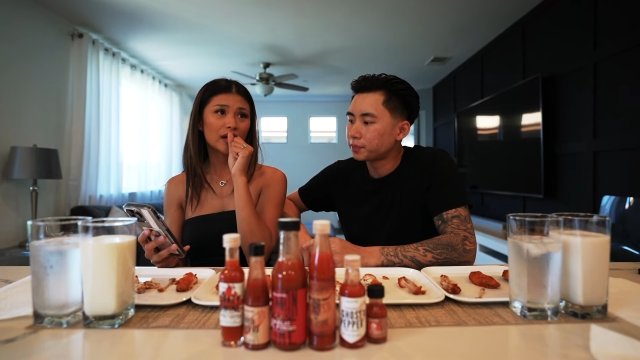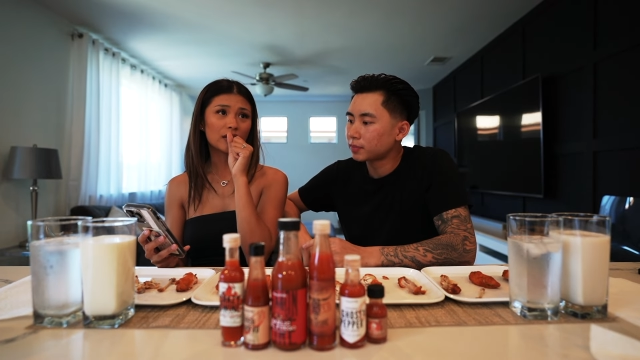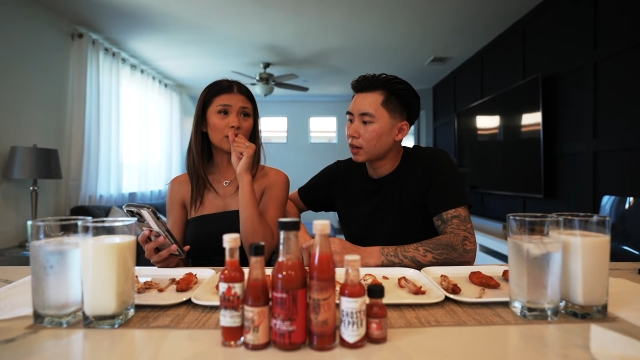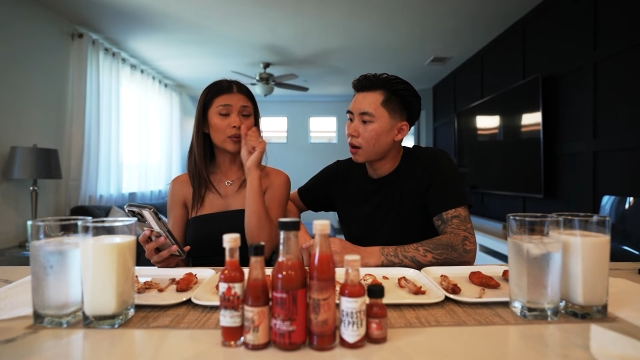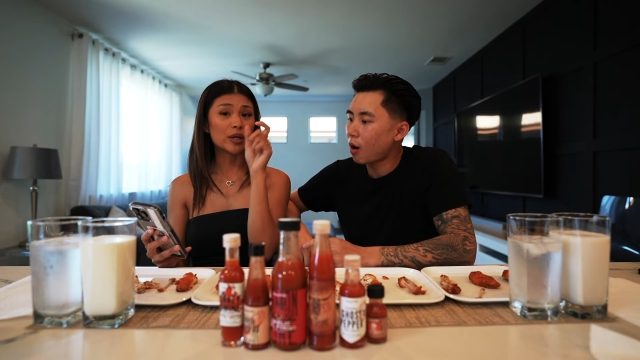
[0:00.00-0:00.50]

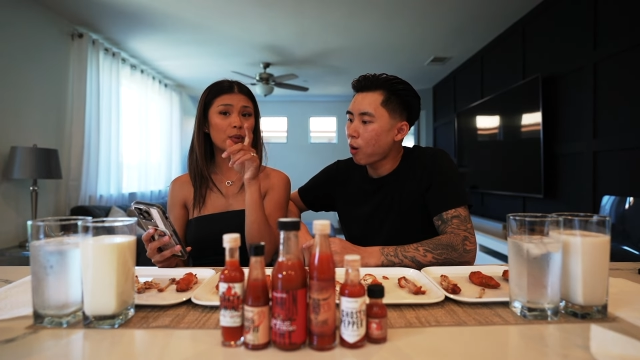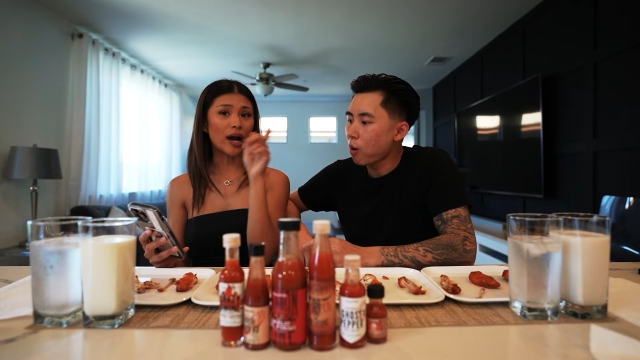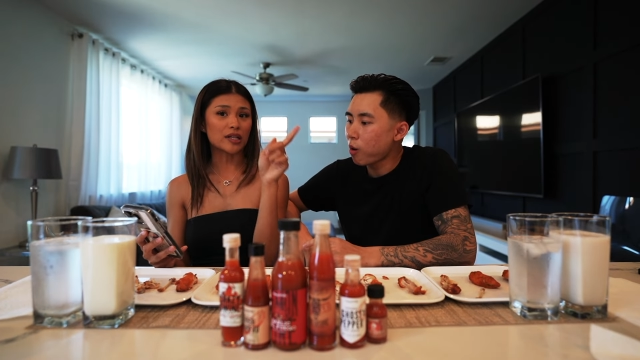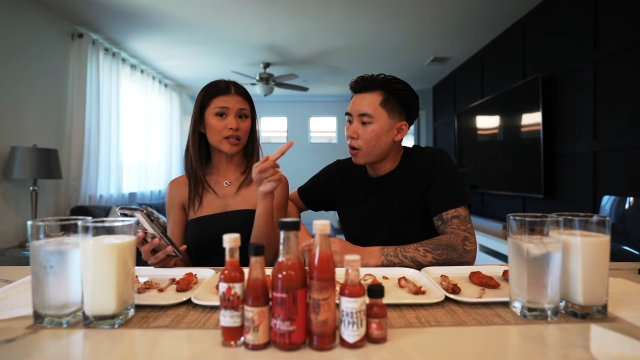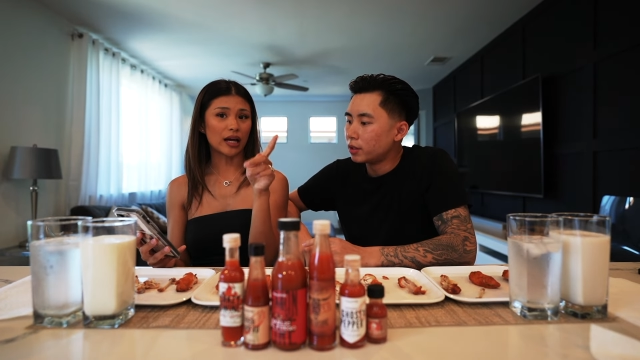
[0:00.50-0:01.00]
Speaker 1: The week
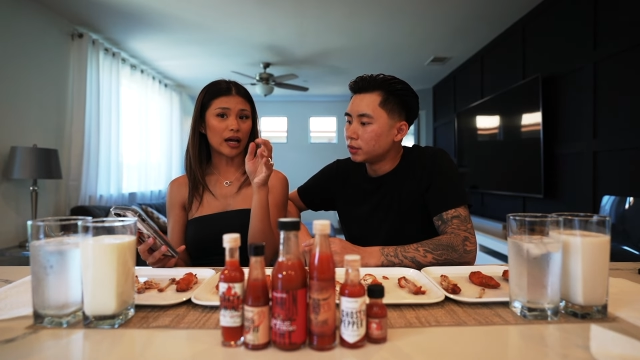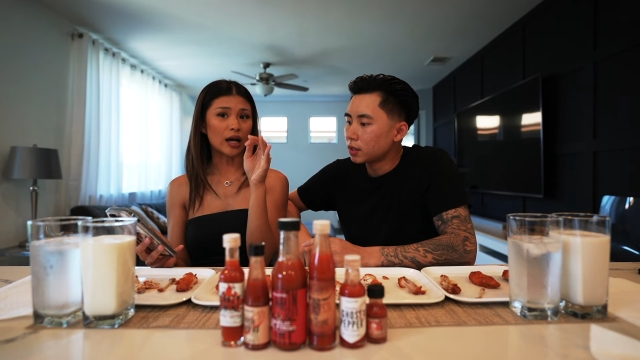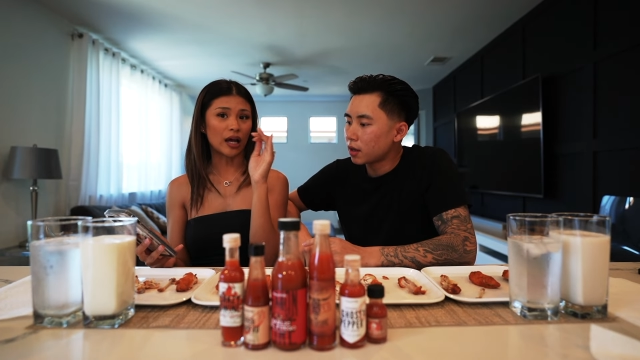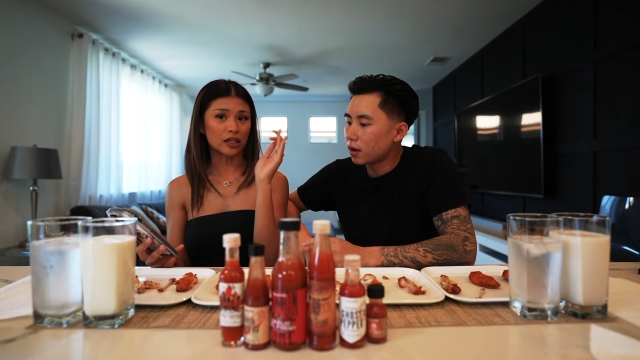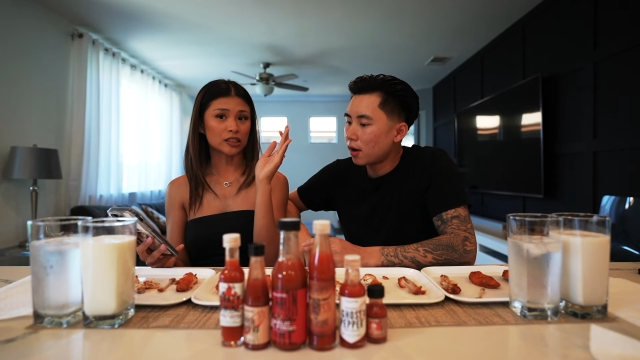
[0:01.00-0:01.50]
prior to that,
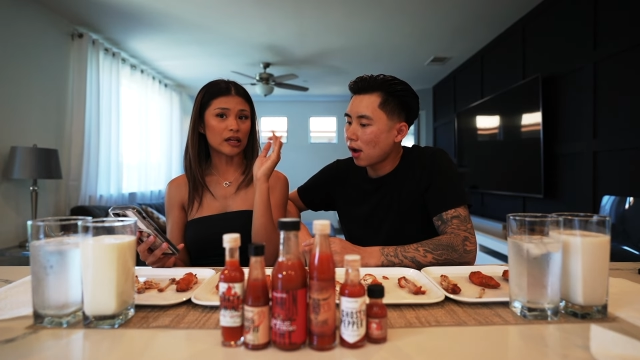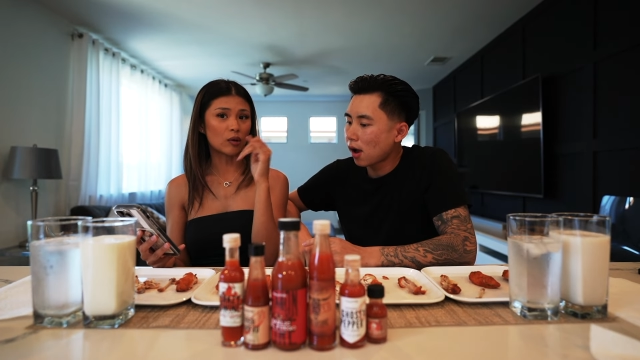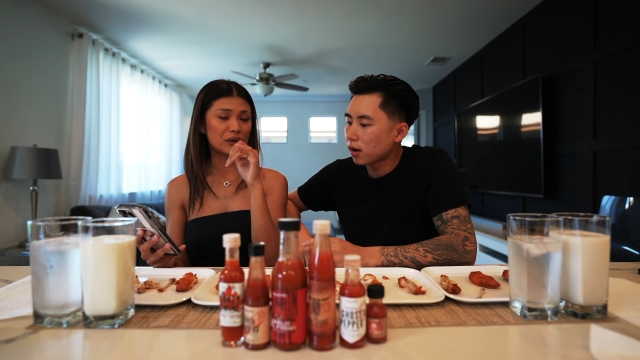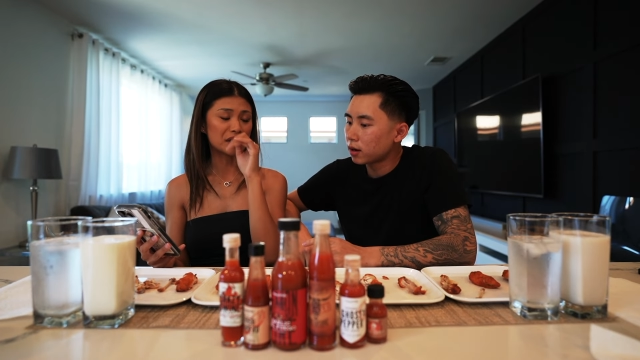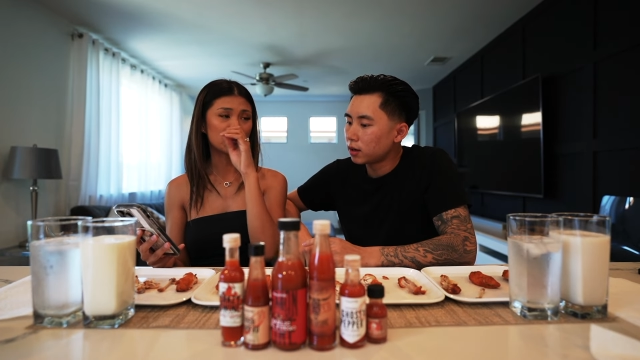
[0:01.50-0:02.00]
I actually
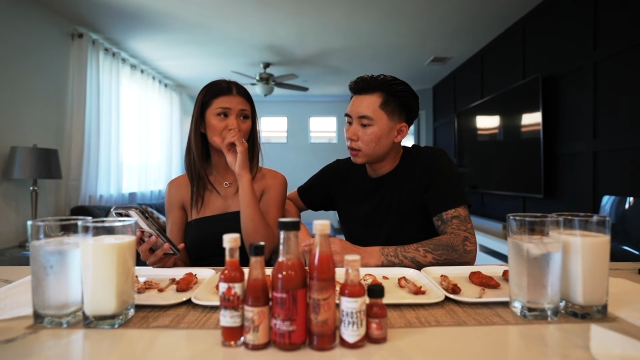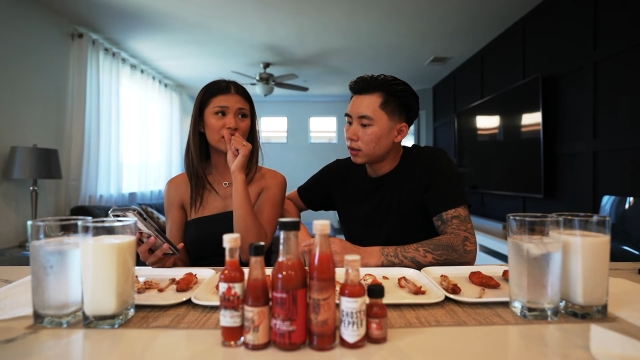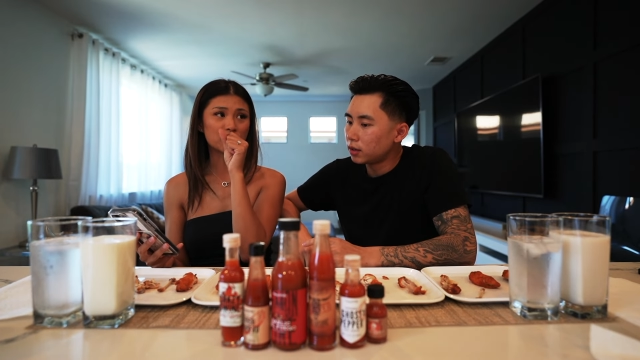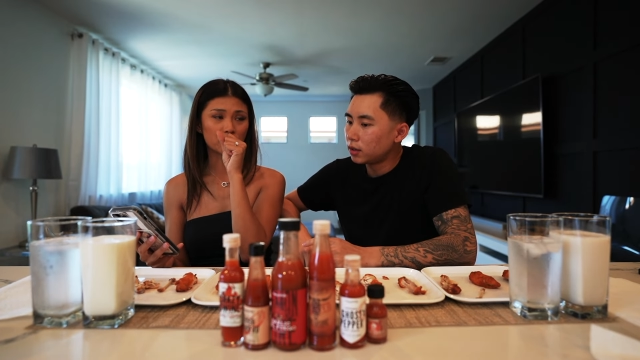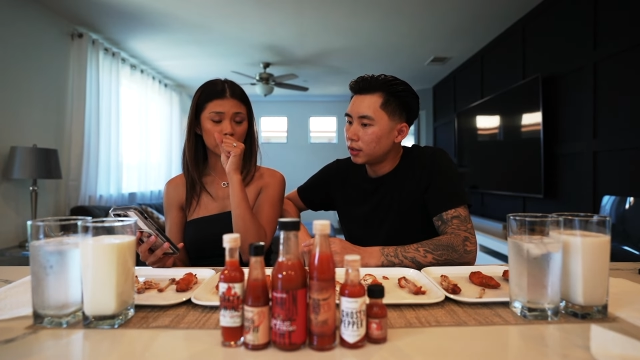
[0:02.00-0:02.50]
helped my dad
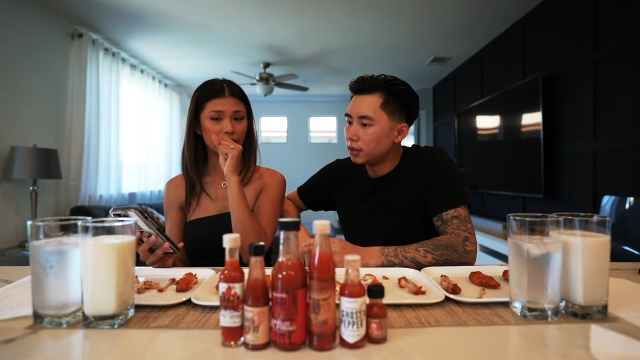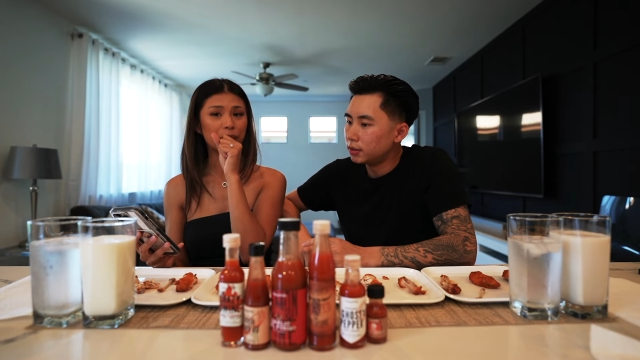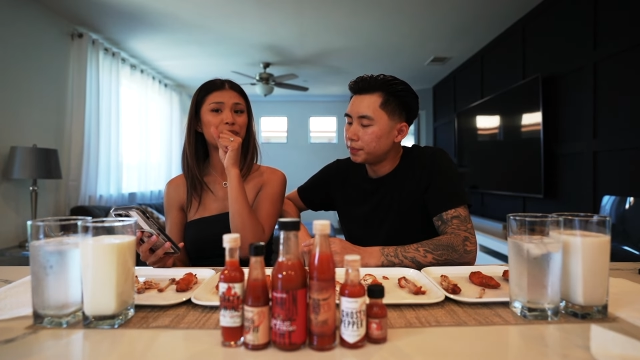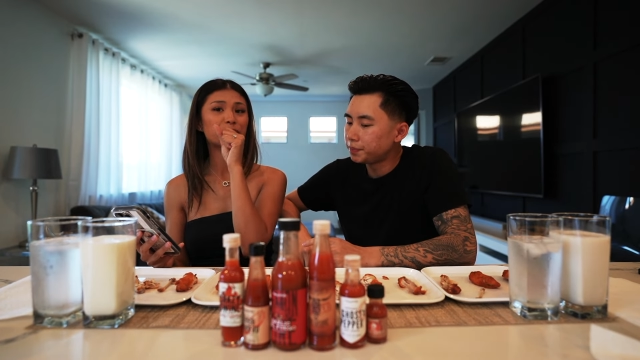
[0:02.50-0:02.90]
move into Oregon.